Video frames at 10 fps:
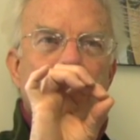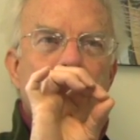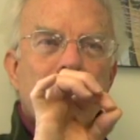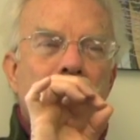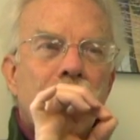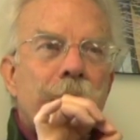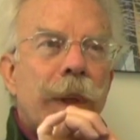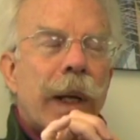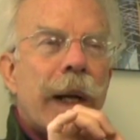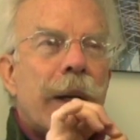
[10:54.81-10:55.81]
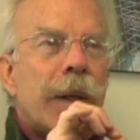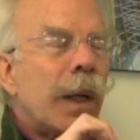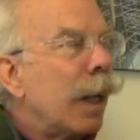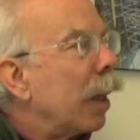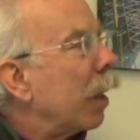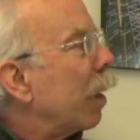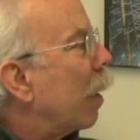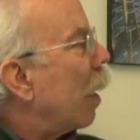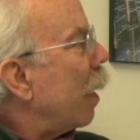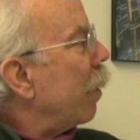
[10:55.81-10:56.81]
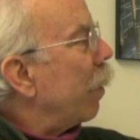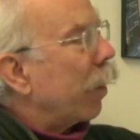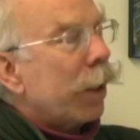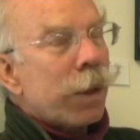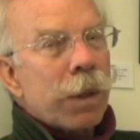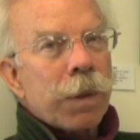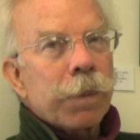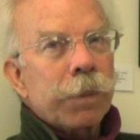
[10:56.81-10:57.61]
So I had 9 units,